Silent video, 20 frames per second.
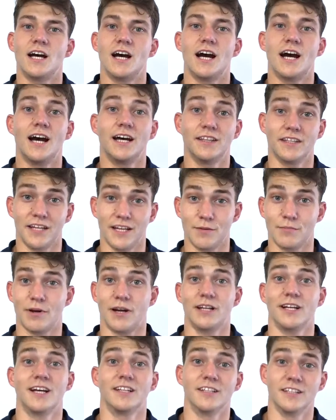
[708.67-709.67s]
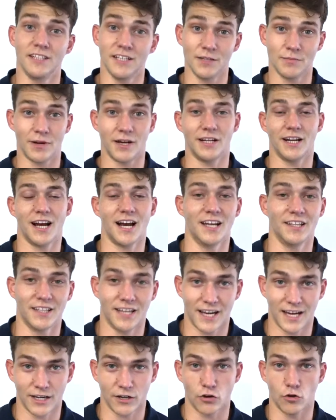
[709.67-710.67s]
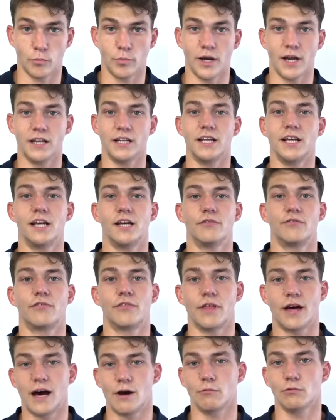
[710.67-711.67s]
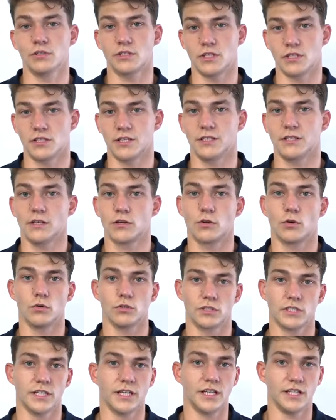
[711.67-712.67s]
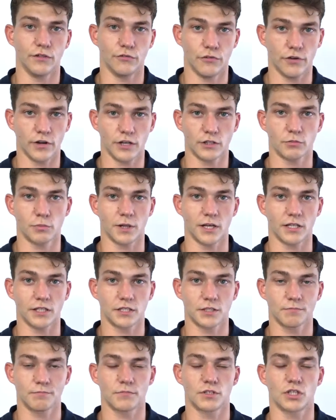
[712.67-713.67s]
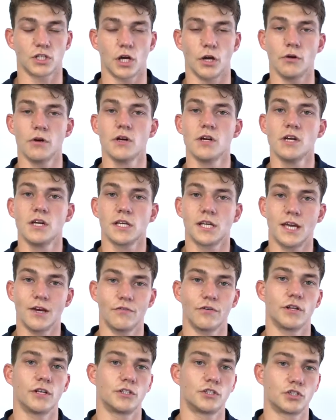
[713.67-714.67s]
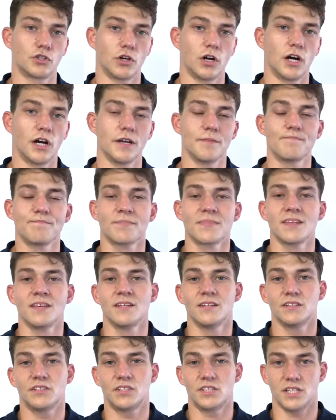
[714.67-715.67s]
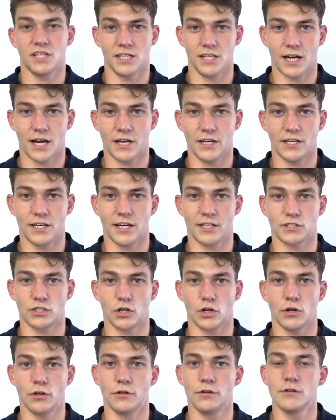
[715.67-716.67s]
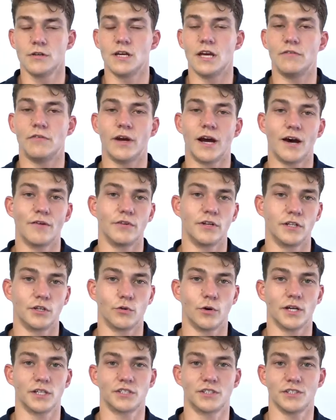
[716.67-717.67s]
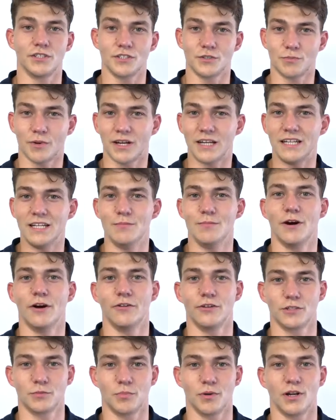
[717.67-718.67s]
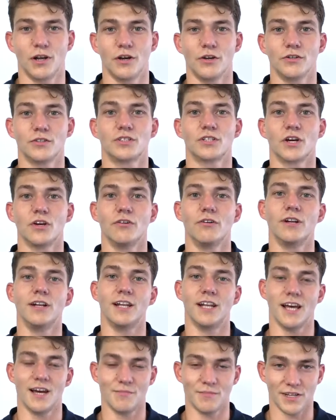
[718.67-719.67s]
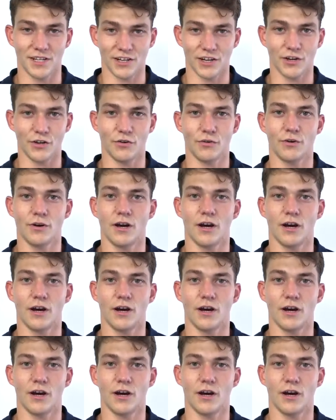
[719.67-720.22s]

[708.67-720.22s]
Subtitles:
and the hip pain, and the knee pain, and the ankle pain, if that was the thing that caused it in the first place. So give it a try, see how you get on. If you have any questions, my email is below, so let me know